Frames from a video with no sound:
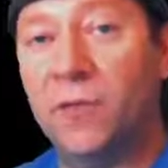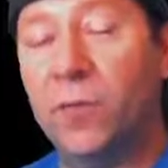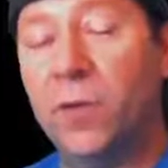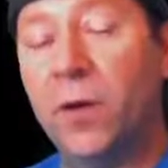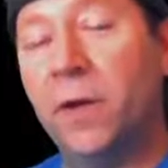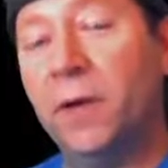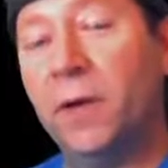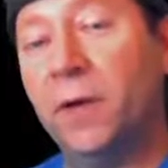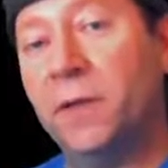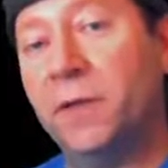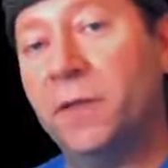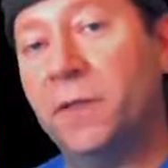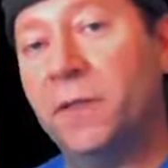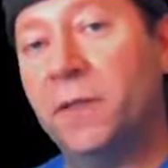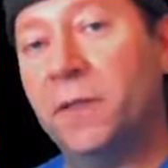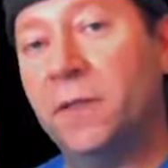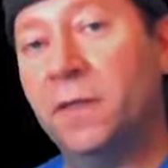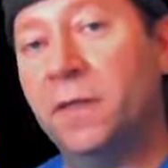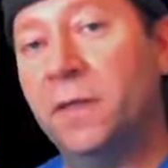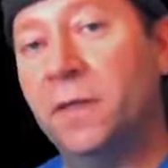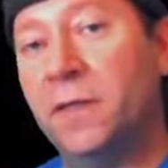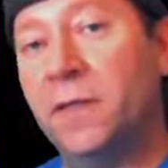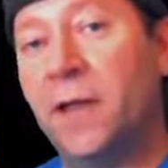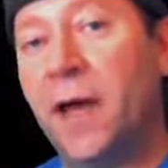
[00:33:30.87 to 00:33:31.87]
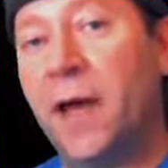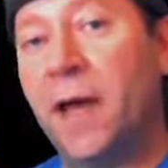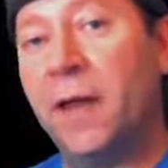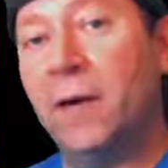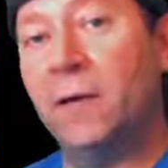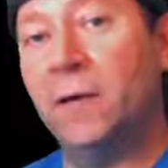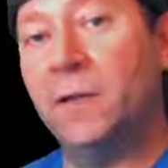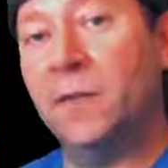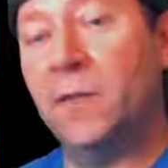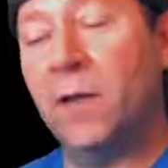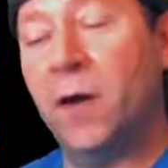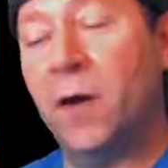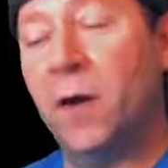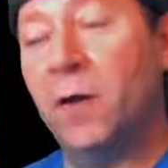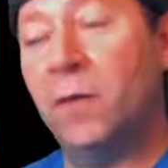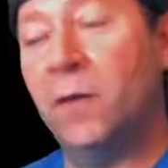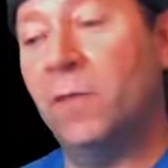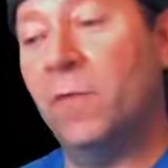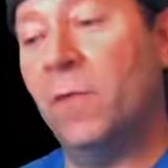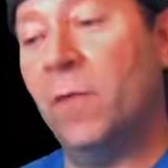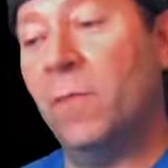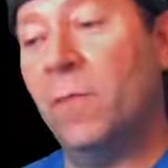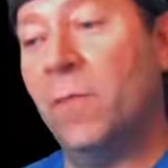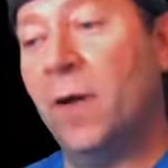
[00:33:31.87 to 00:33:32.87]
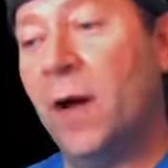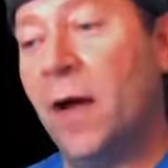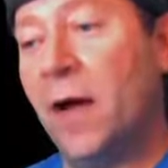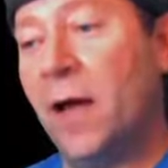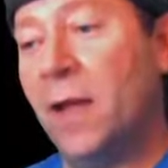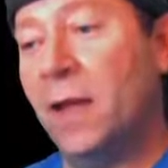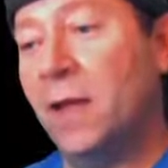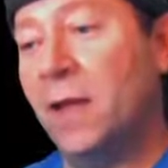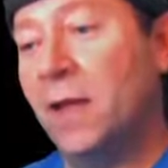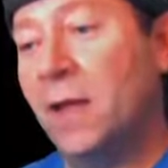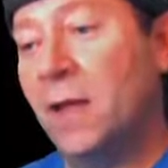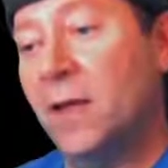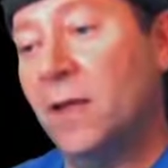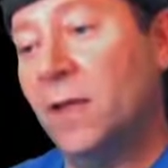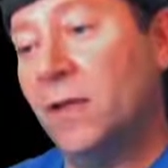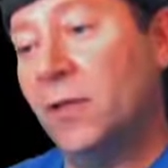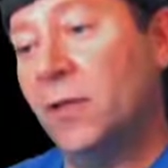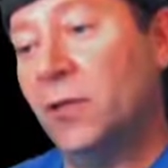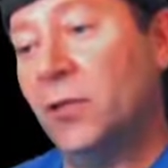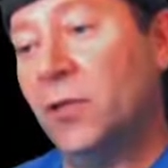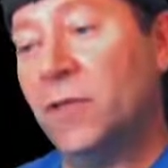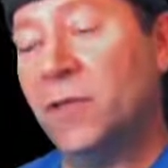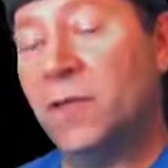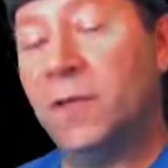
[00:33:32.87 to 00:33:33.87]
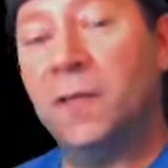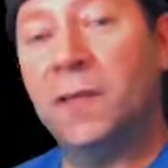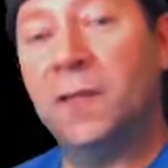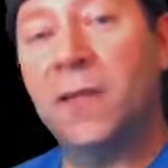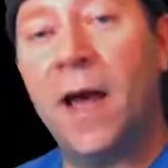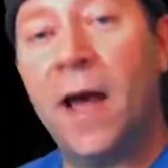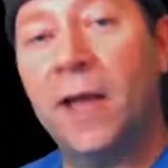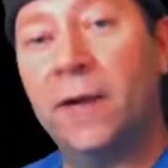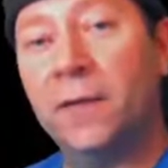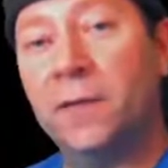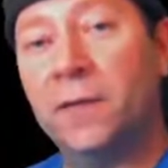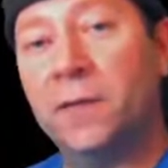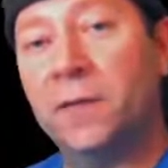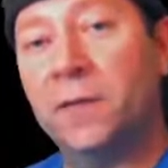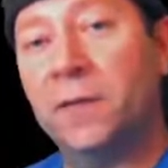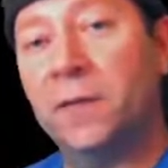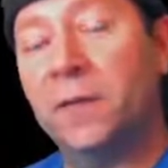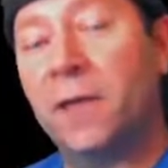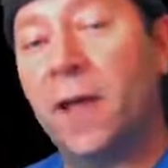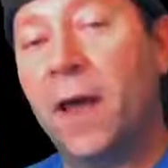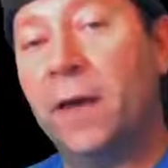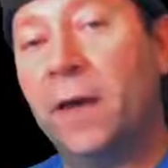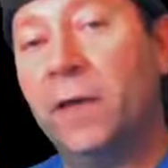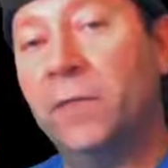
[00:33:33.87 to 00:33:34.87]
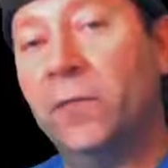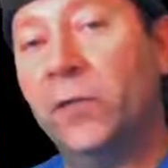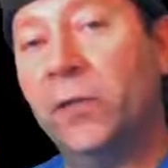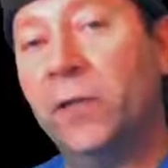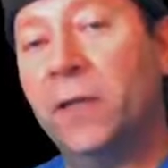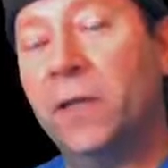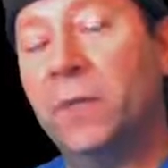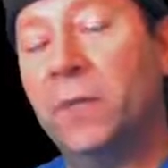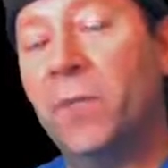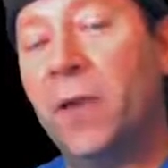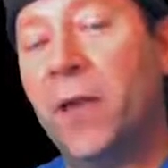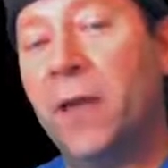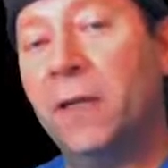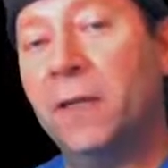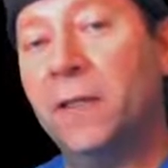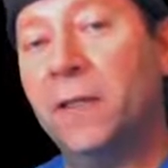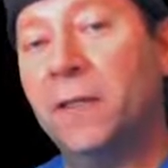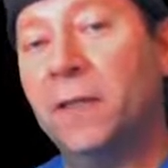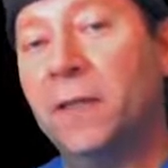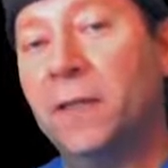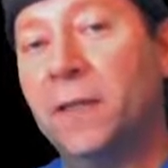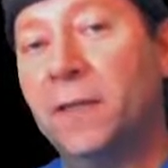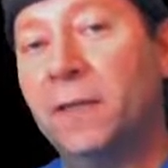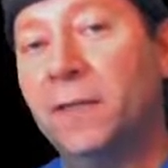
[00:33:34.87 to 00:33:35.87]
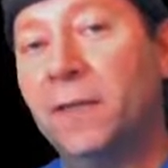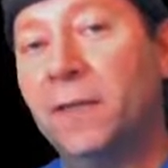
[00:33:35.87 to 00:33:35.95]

Runner is still in the title. So even by just the titles, it's kind of clickbait, isn't it?